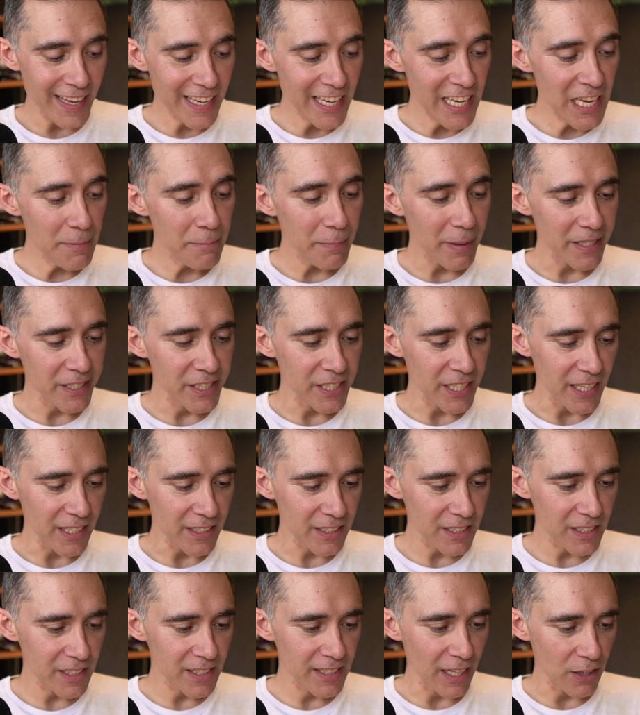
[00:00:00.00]

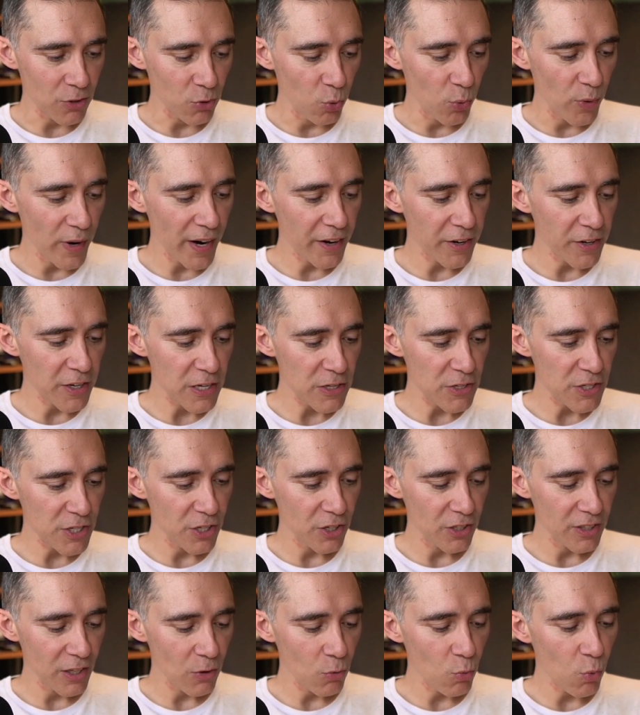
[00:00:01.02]
images that we are using
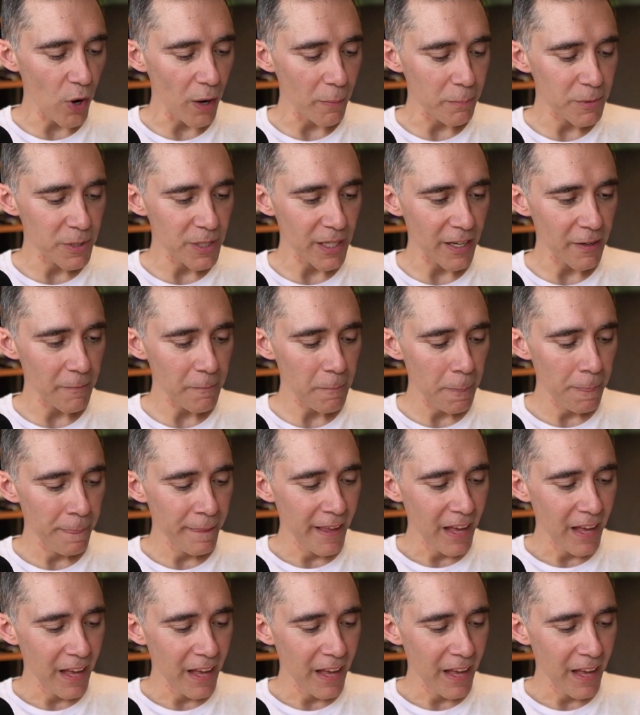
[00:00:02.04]
on the website,